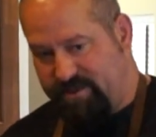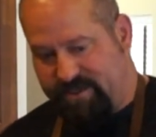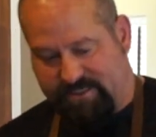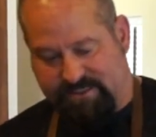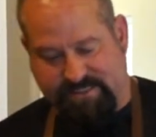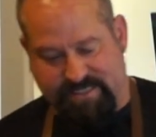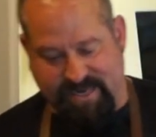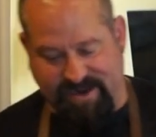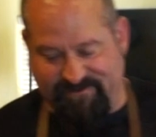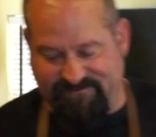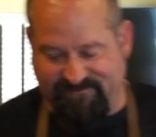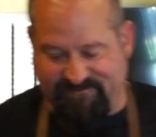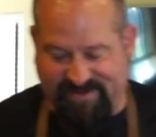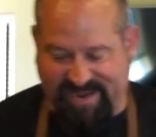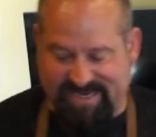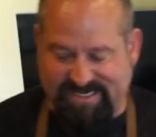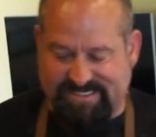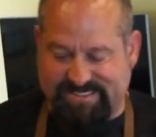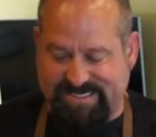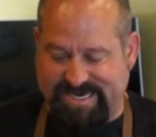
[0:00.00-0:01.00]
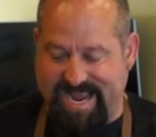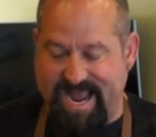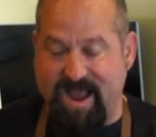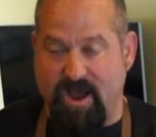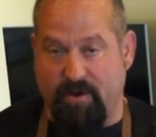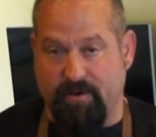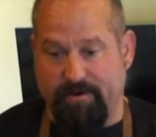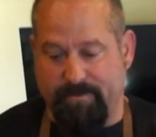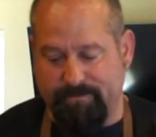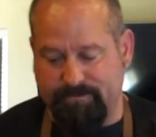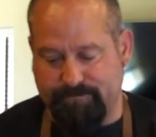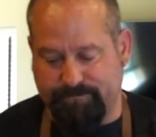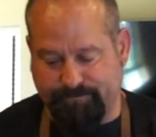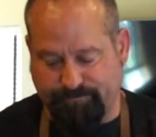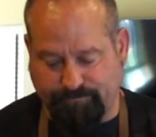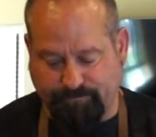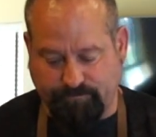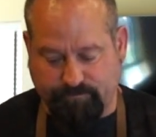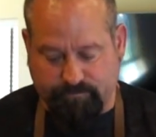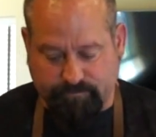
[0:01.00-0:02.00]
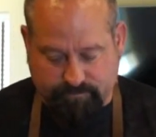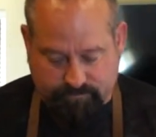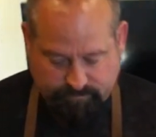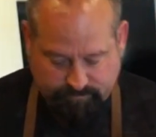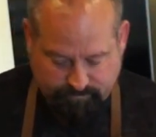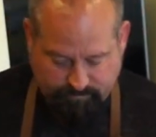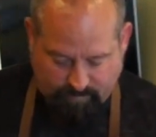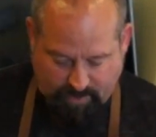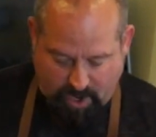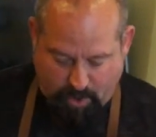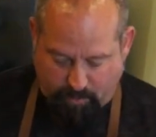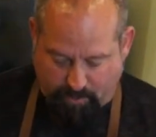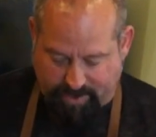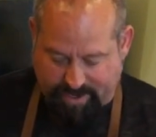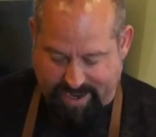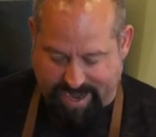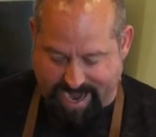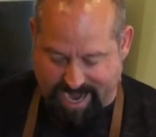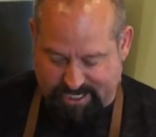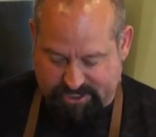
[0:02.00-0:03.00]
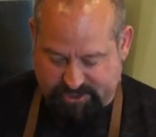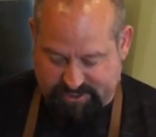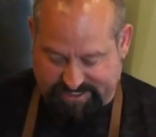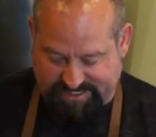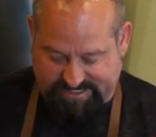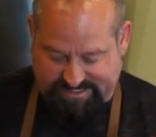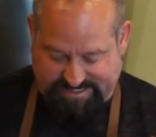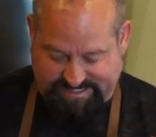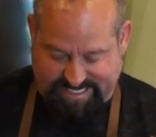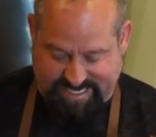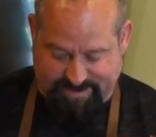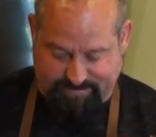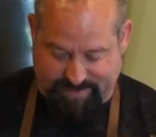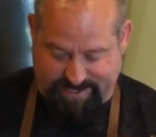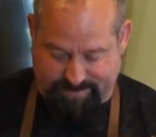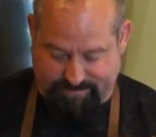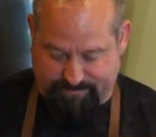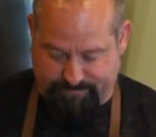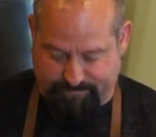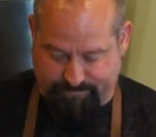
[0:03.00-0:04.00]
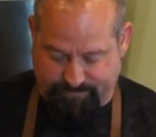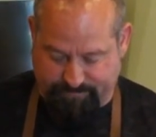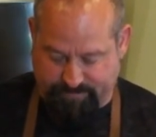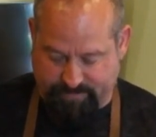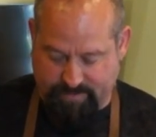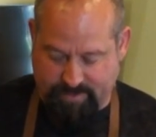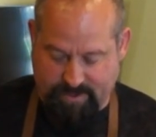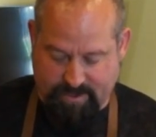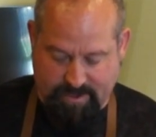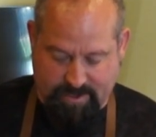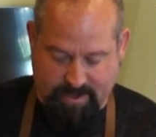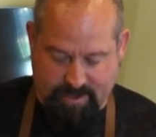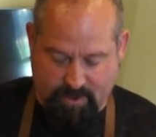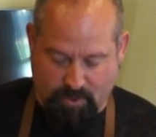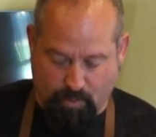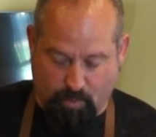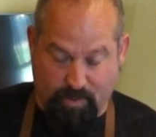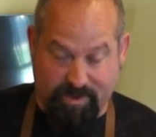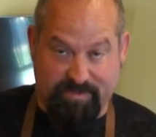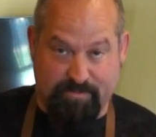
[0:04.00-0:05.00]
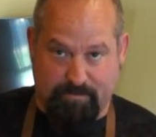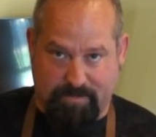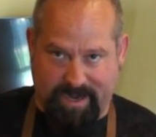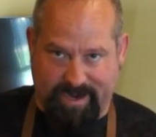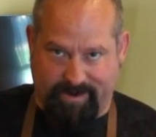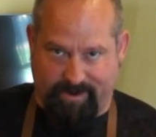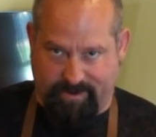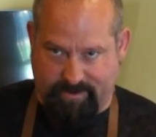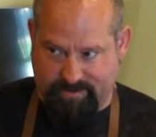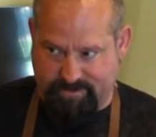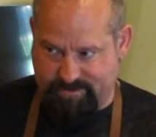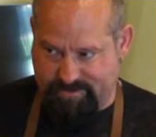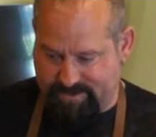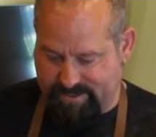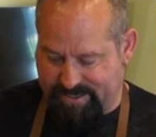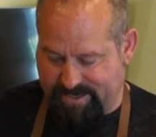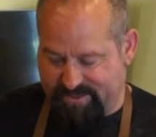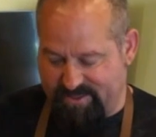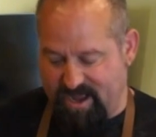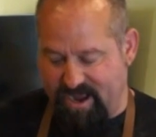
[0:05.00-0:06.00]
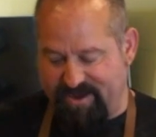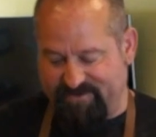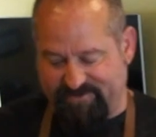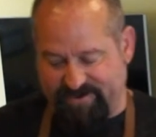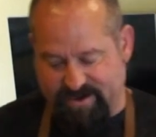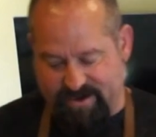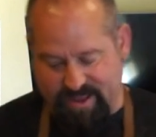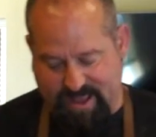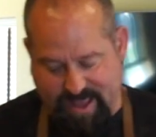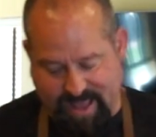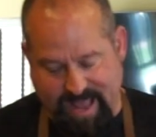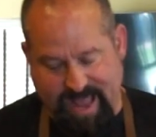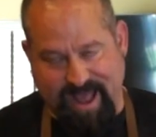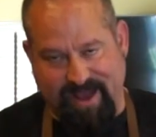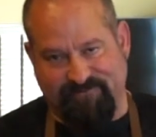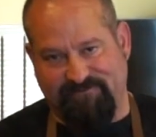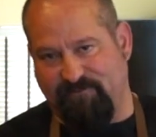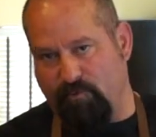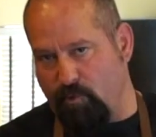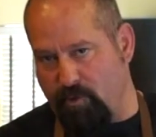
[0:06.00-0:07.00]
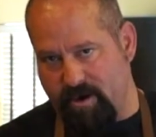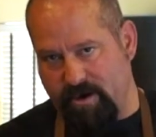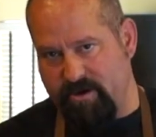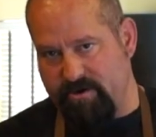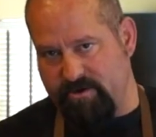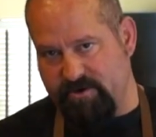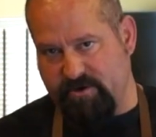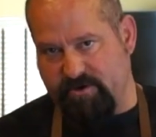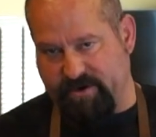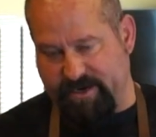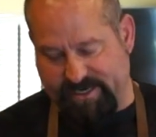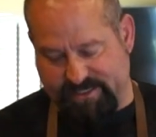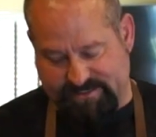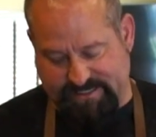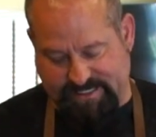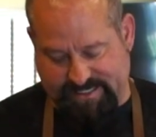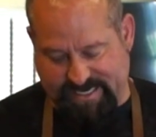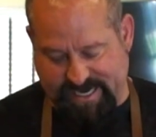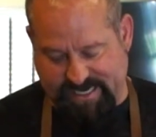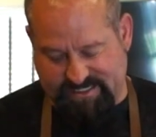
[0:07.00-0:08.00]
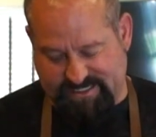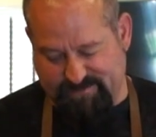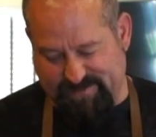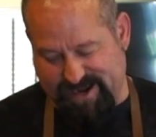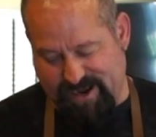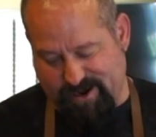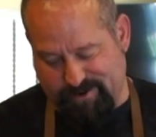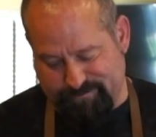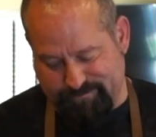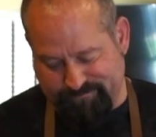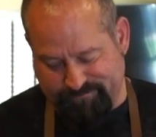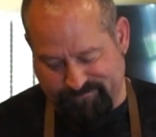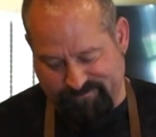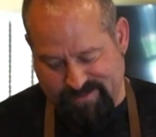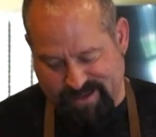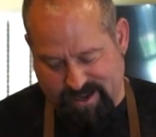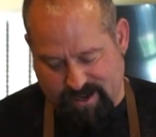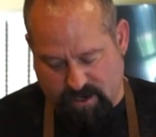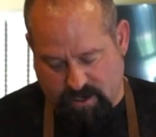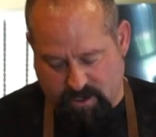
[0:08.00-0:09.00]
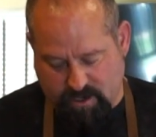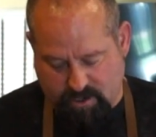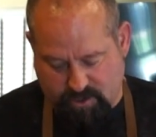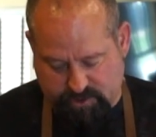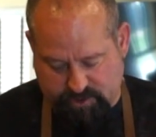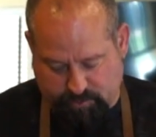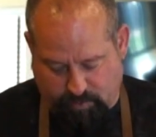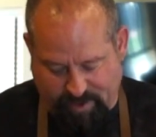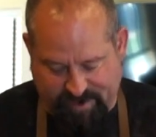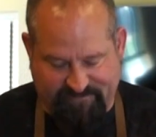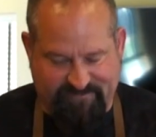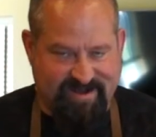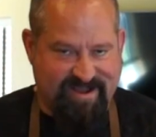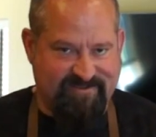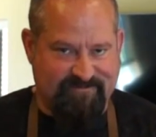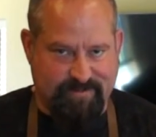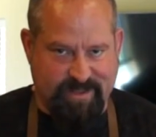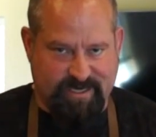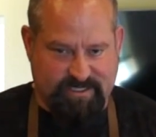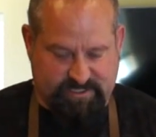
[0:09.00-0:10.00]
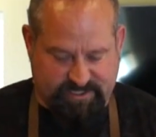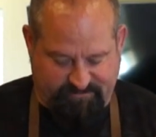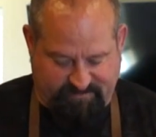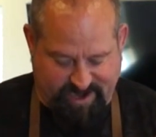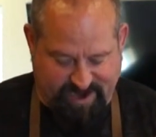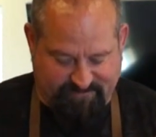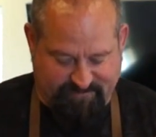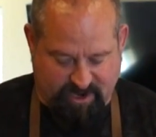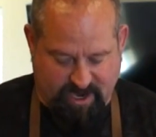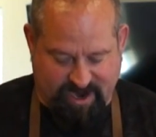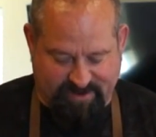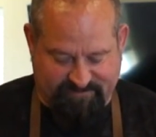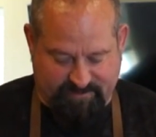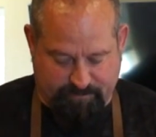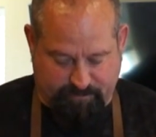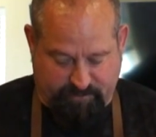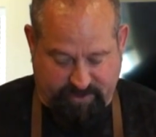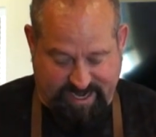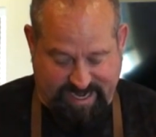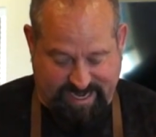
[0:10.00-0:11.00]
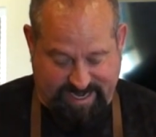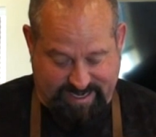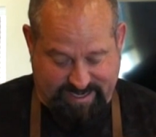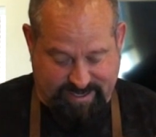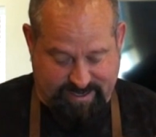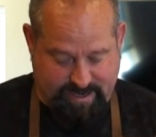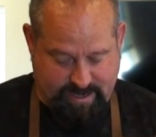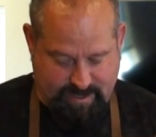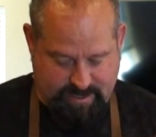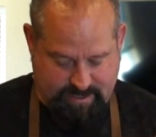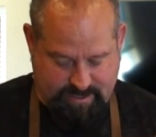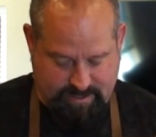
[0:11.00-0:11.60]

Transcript: this thing face down, and we're gonna actually steam it with butter in the oven at 400 degrees. It takes about 25 minutes if you have your oven preheated.